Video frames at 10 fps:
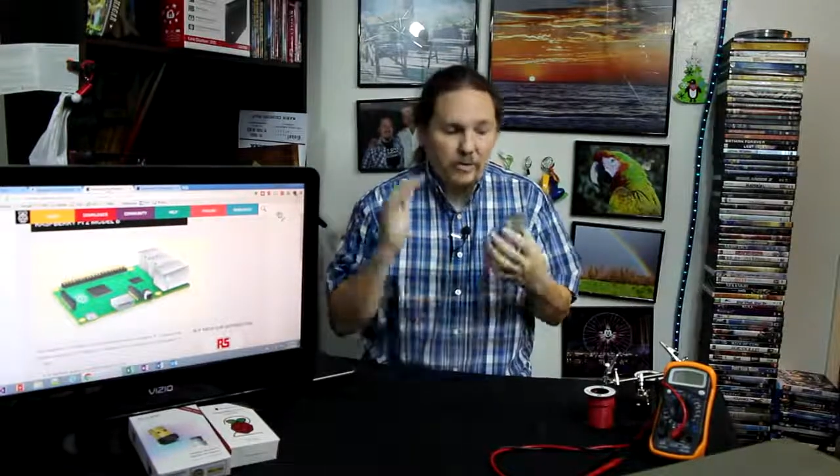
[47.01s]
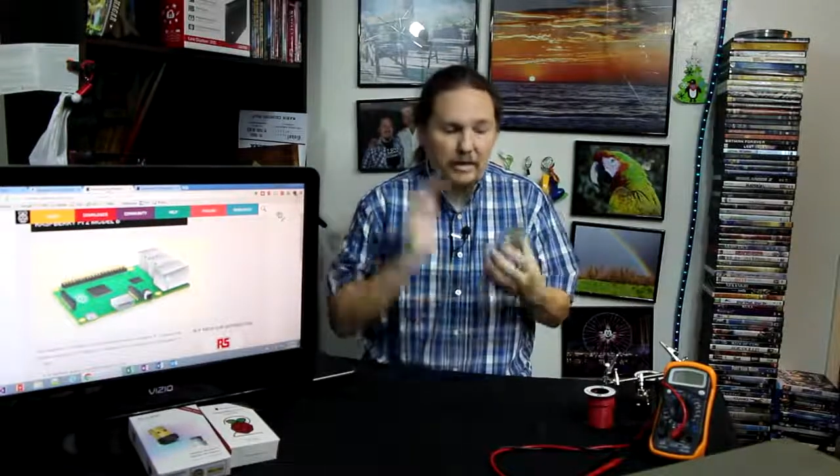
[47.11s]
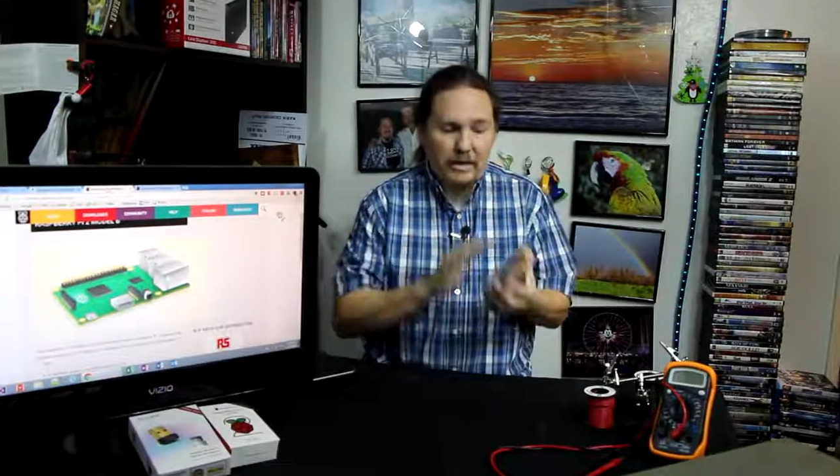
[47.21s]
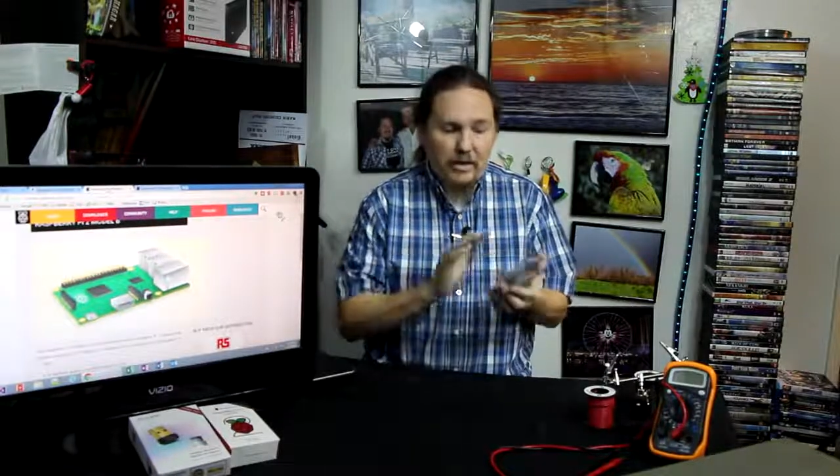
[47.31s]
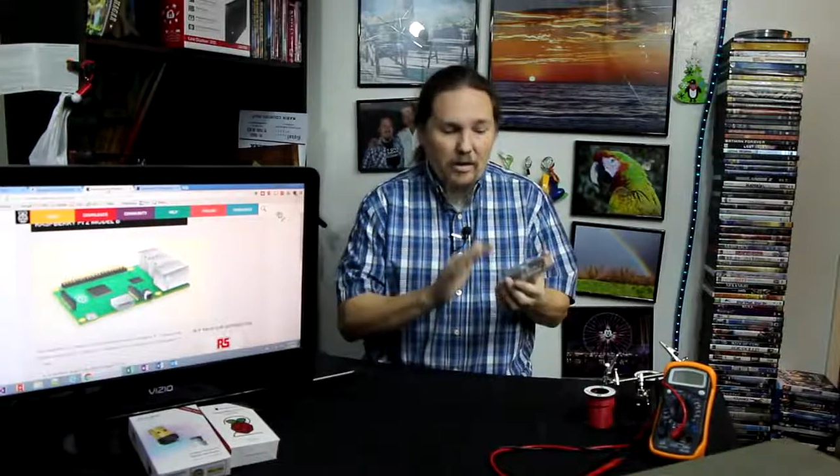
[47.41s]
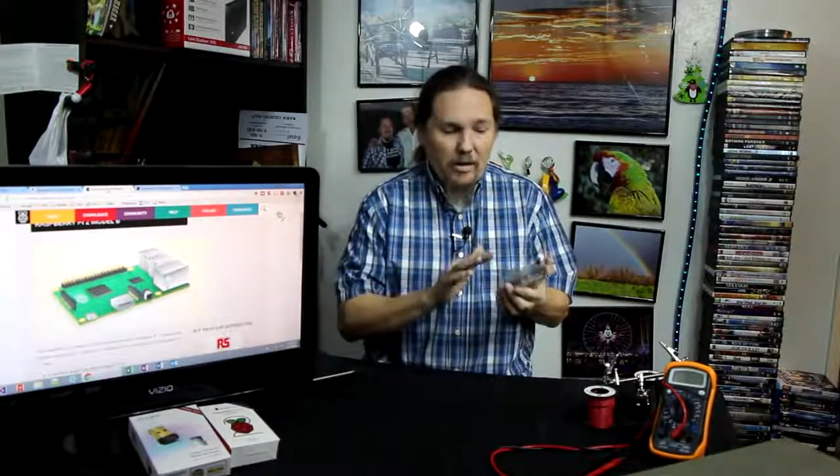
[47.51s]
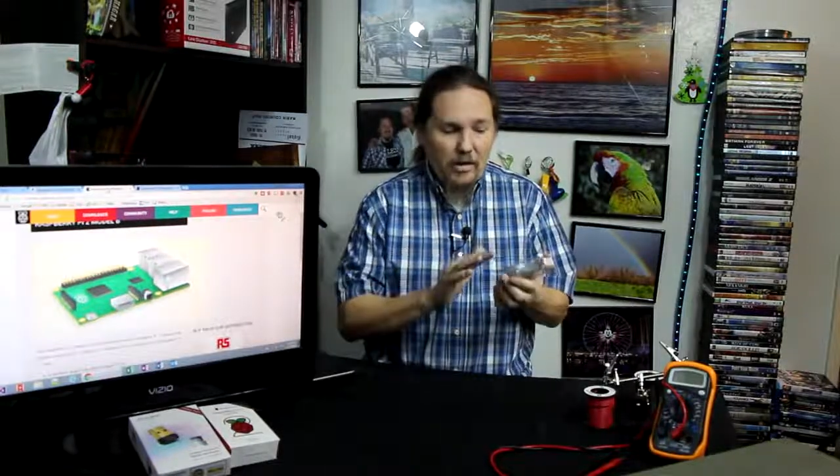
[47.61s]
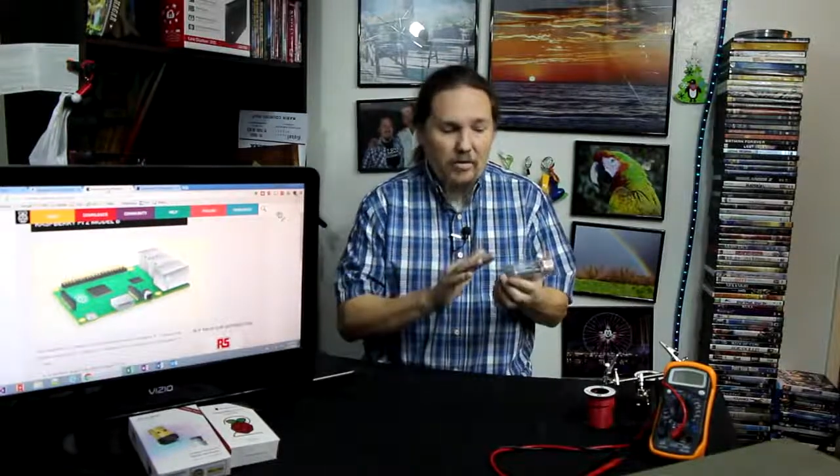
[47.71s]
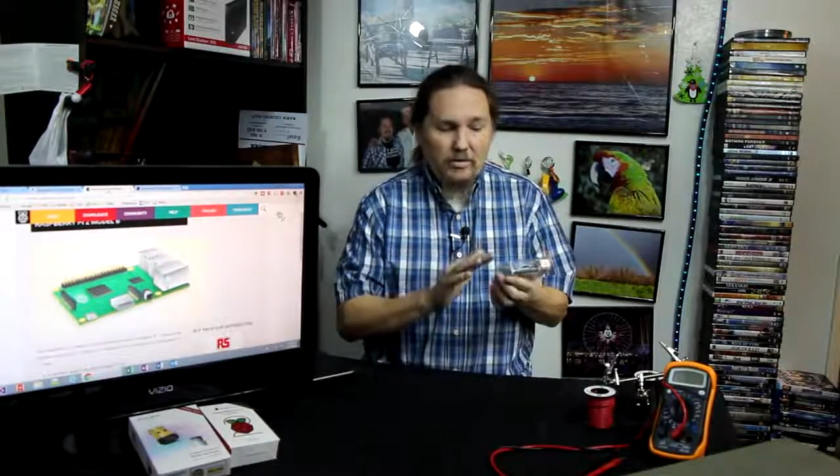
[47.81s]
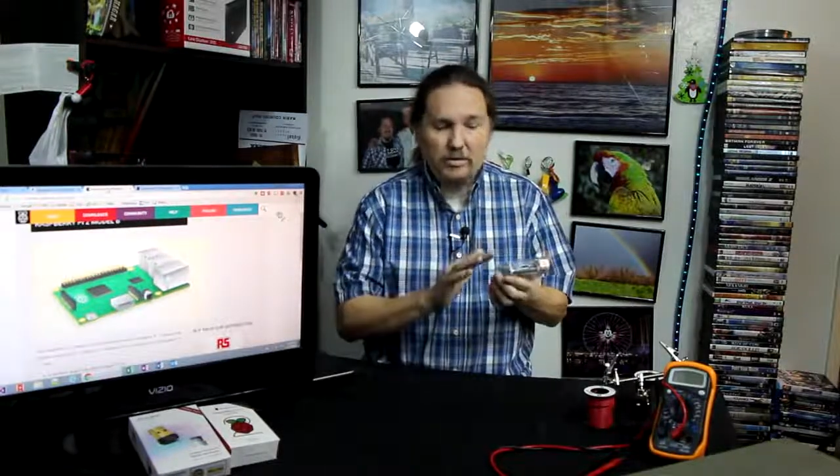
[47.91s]
get it
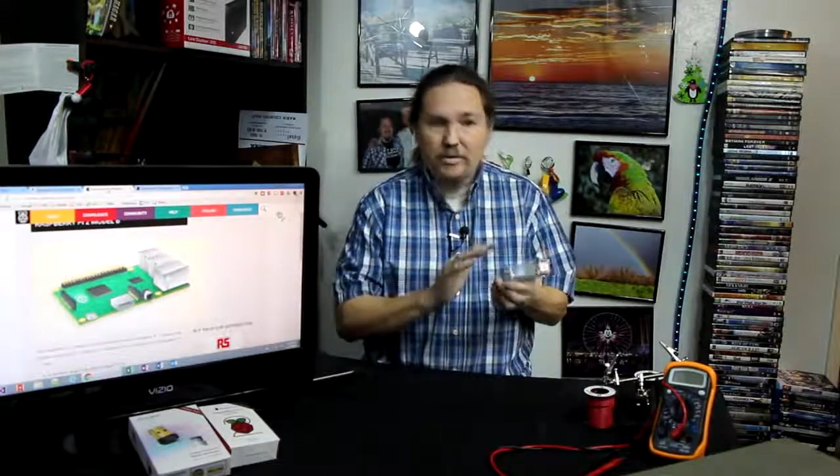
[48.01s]
all